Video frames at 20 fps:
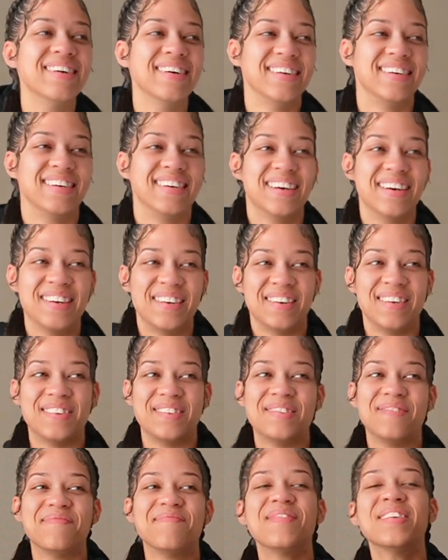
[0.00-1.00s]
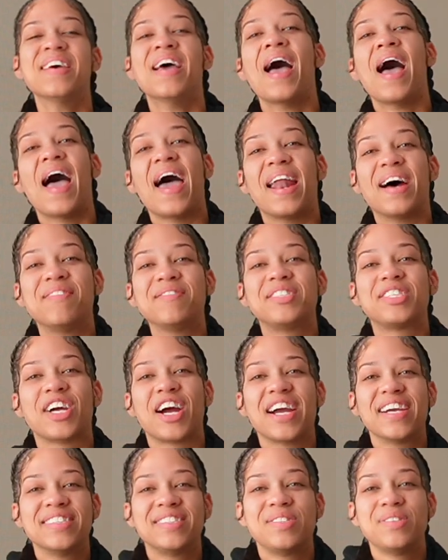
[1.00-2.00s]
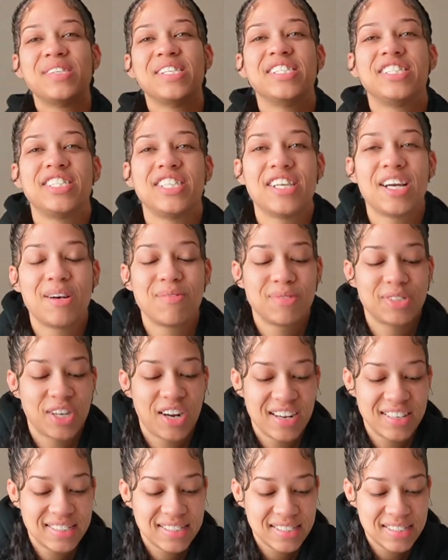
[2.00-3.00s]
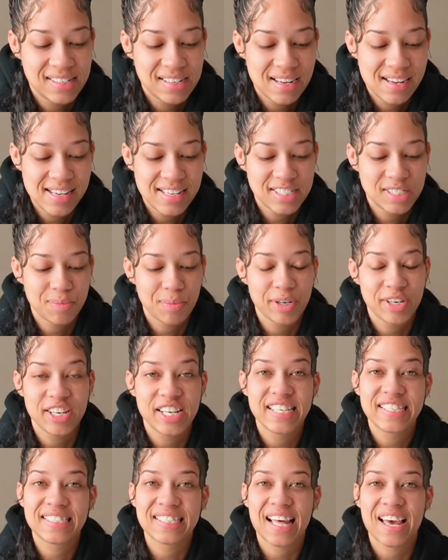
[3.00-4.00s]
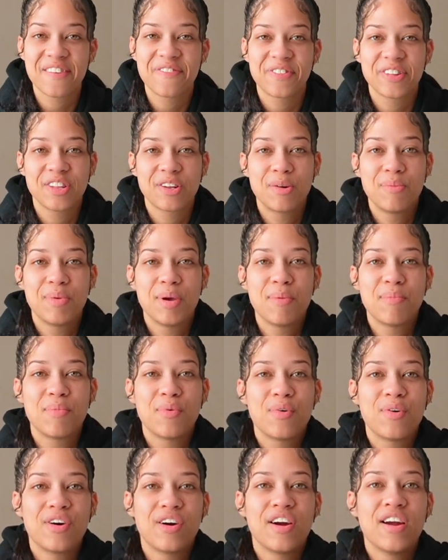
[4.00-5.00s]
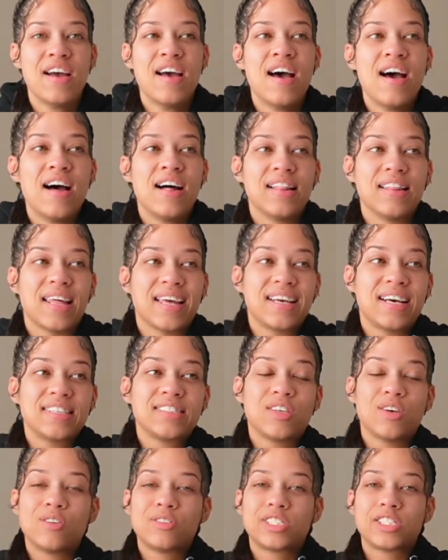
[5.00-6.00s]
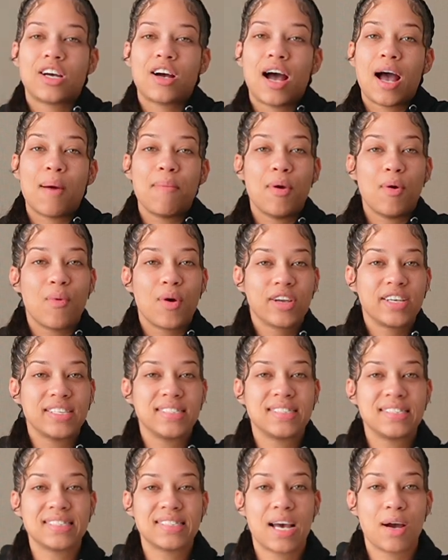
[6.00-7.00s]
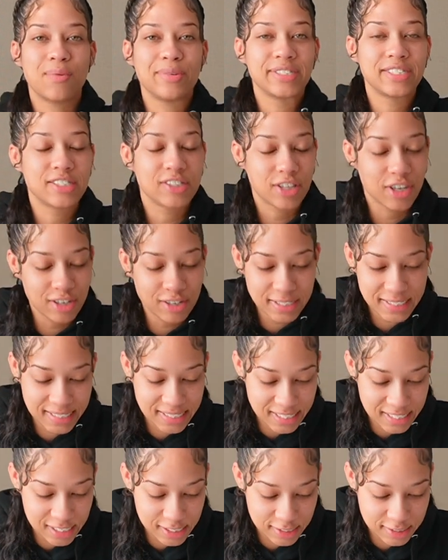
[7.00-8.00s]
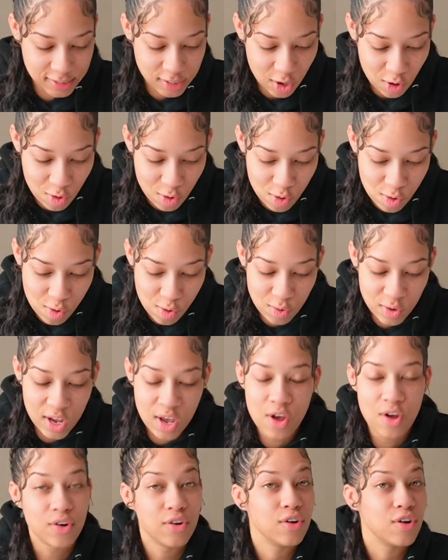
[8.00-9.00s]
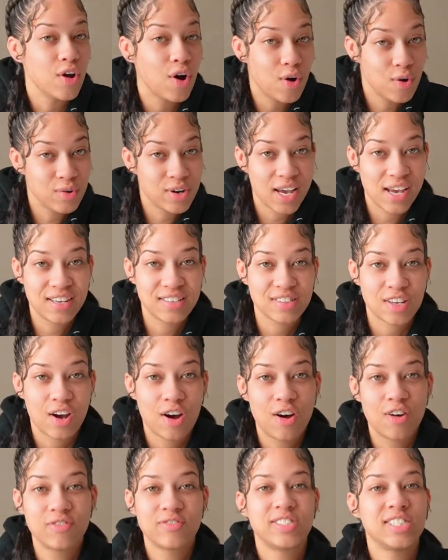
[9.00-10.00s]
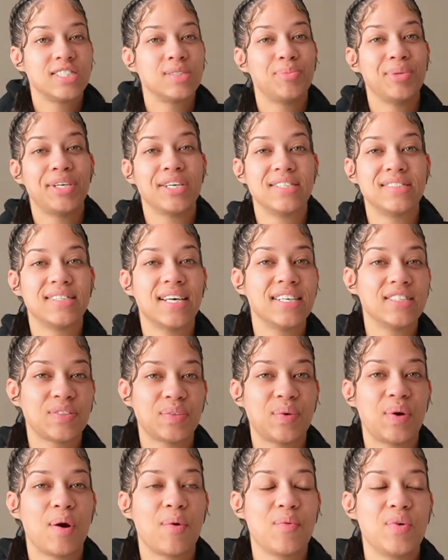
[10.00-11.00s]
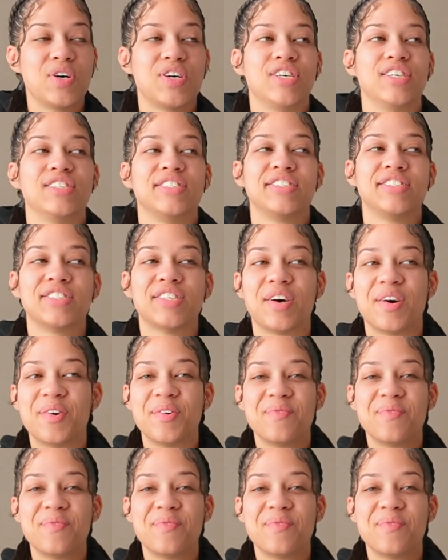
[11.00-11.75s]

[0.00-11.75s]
and I'm trying to this year. I'm trying to experience life a little bit more. Like I told y'all, I've been working since I was 13 years old. No days off just because that's who I was. So